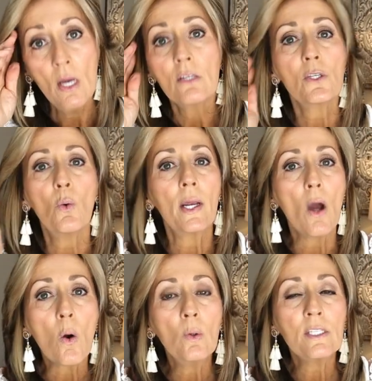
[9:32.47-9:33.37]
So I
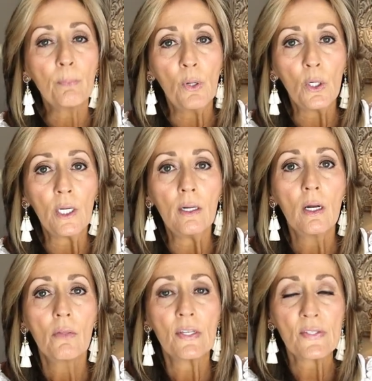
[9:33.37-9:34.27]
always put
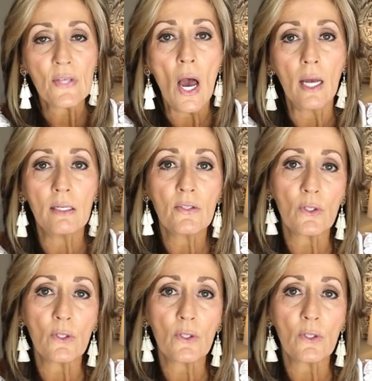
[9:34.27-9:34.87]
the size,